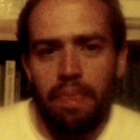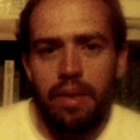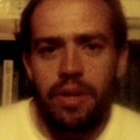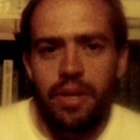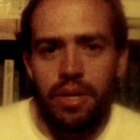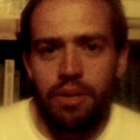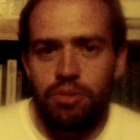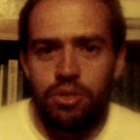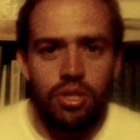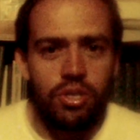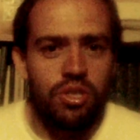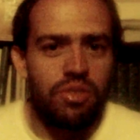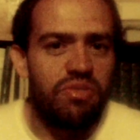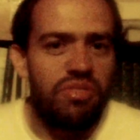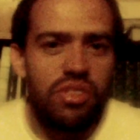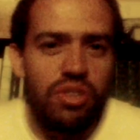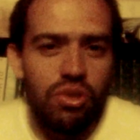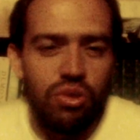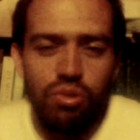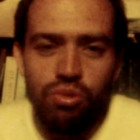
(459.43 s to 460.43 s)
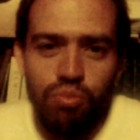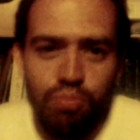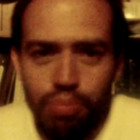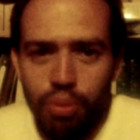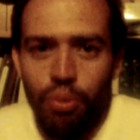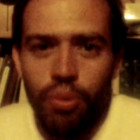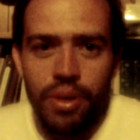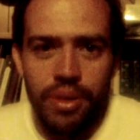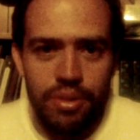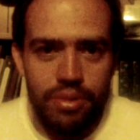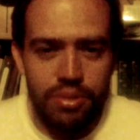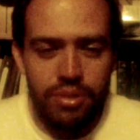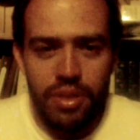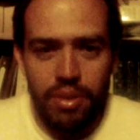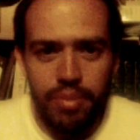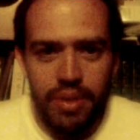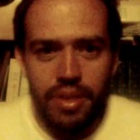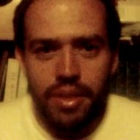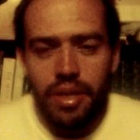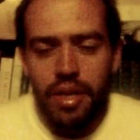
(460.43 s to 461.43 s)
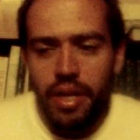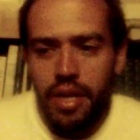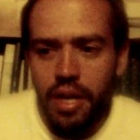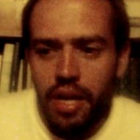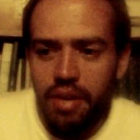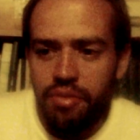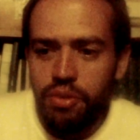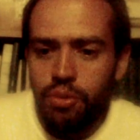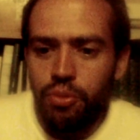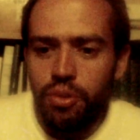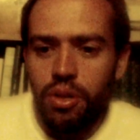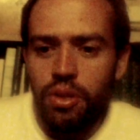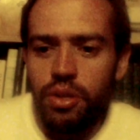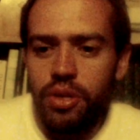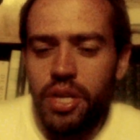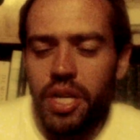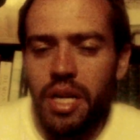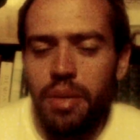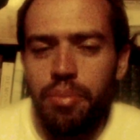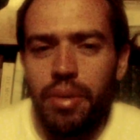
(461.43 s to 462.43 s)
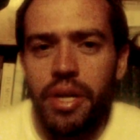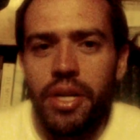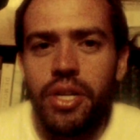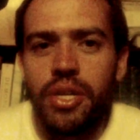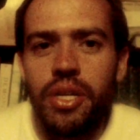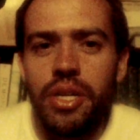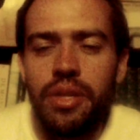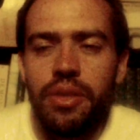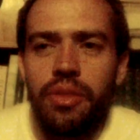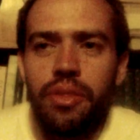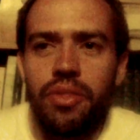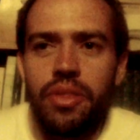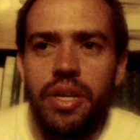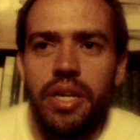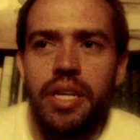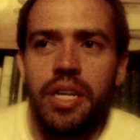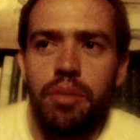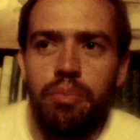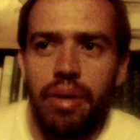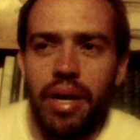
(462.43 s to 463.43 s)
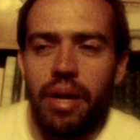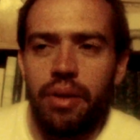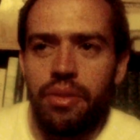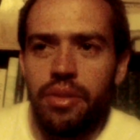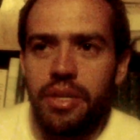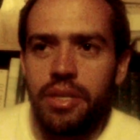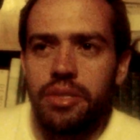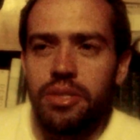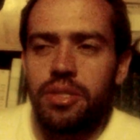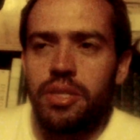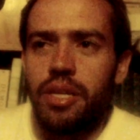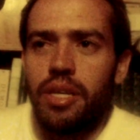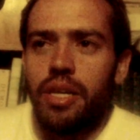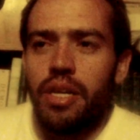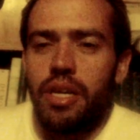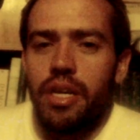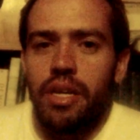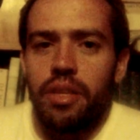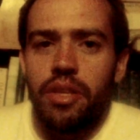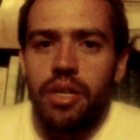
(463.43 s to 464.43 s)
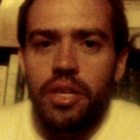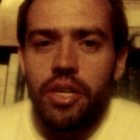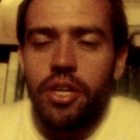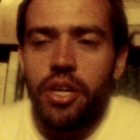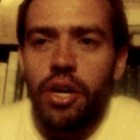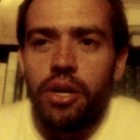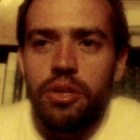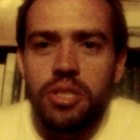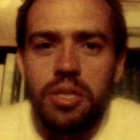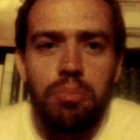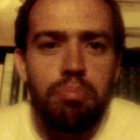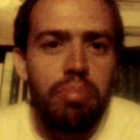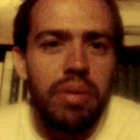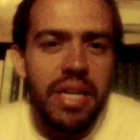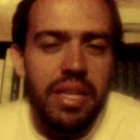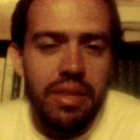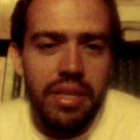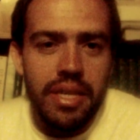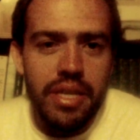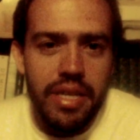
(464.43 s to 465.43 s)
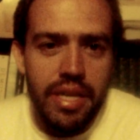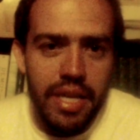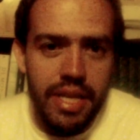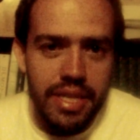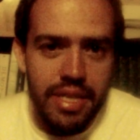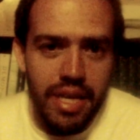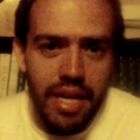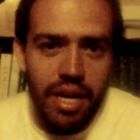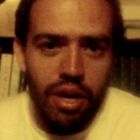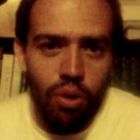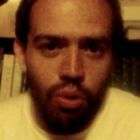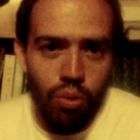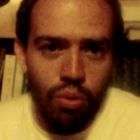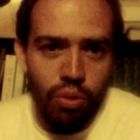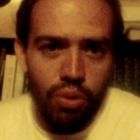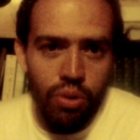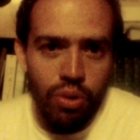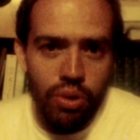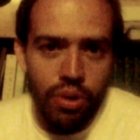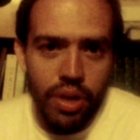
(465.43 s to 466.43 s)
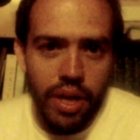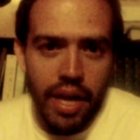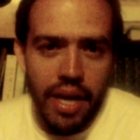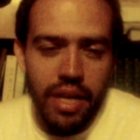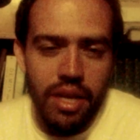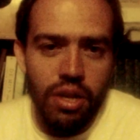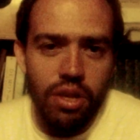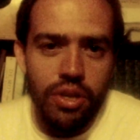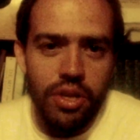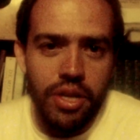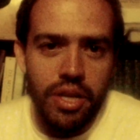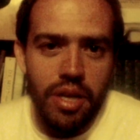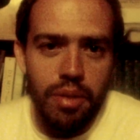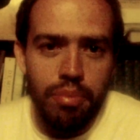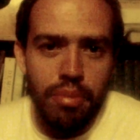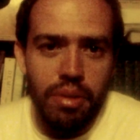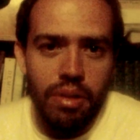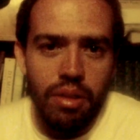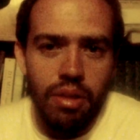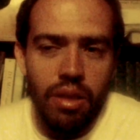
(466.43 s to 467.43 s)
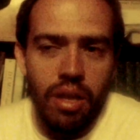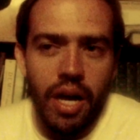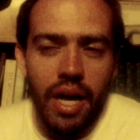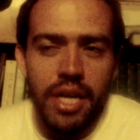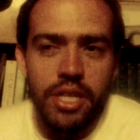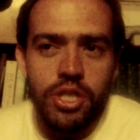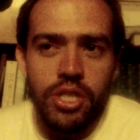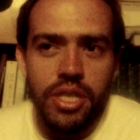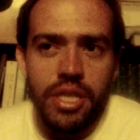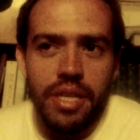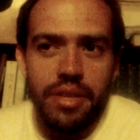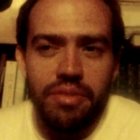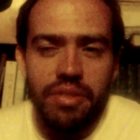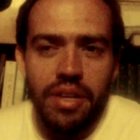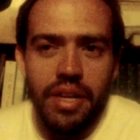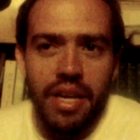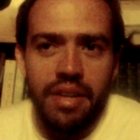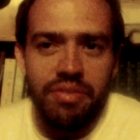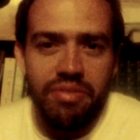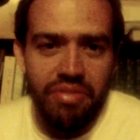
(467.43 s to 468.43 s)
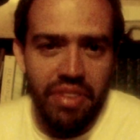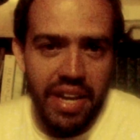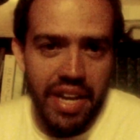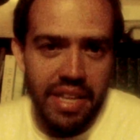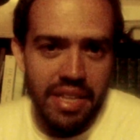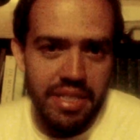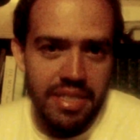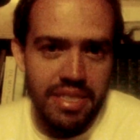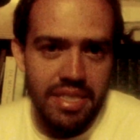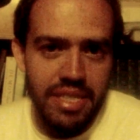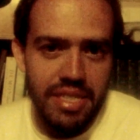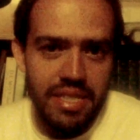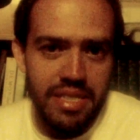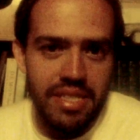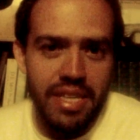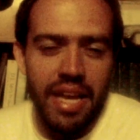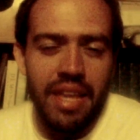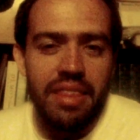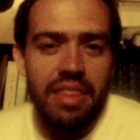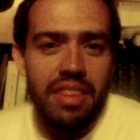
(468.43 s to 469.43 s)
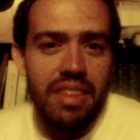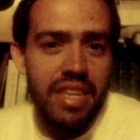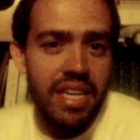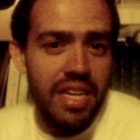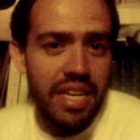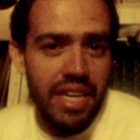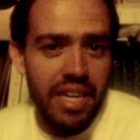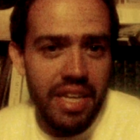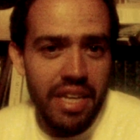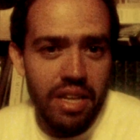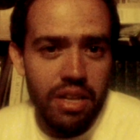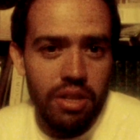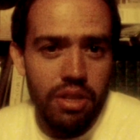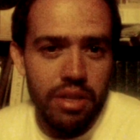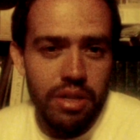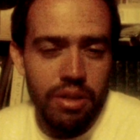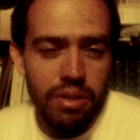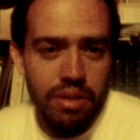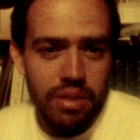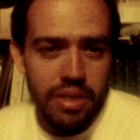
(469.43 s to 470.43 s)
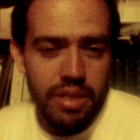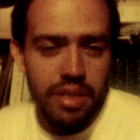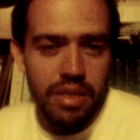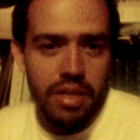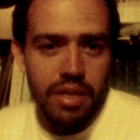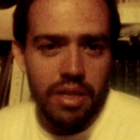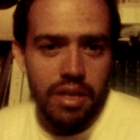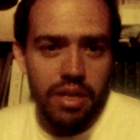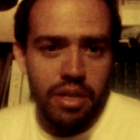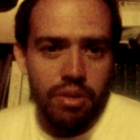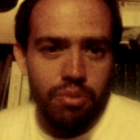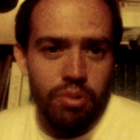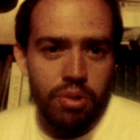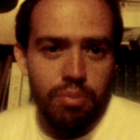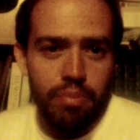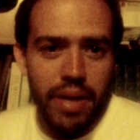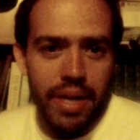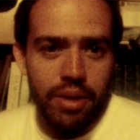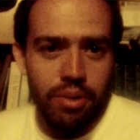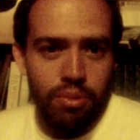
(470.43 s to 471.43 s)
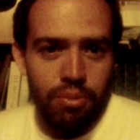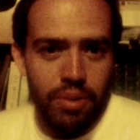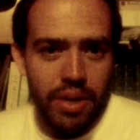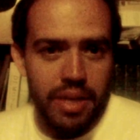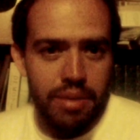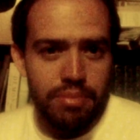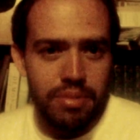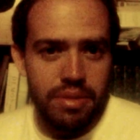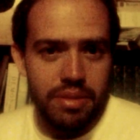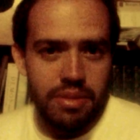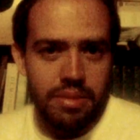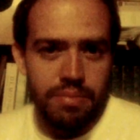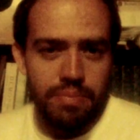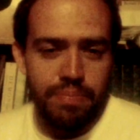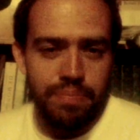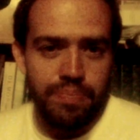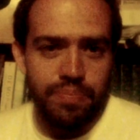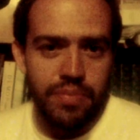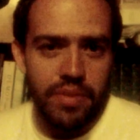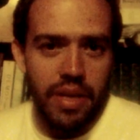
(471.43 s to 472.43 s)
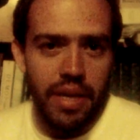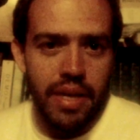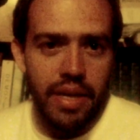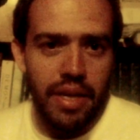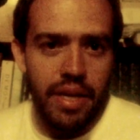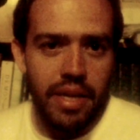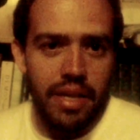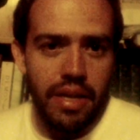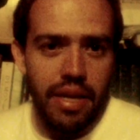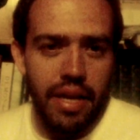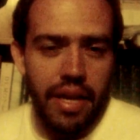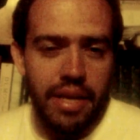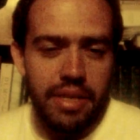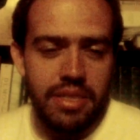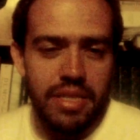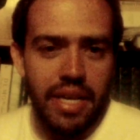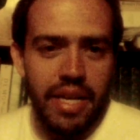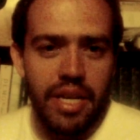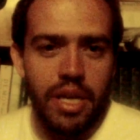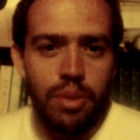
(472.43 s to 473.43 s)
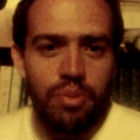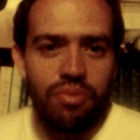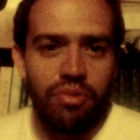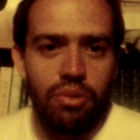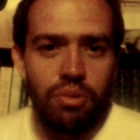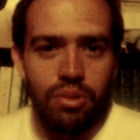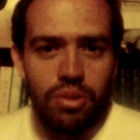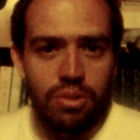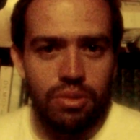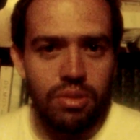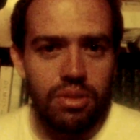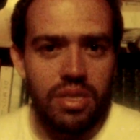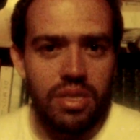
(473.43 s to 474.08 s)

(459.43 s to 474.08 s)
just a few pointers. I mean, if you want to look up a good thing about this, then go to bethinking.org and look up Logic and Fallacies and Thinking Clearly with Michael Ramsden. And it's a helpful little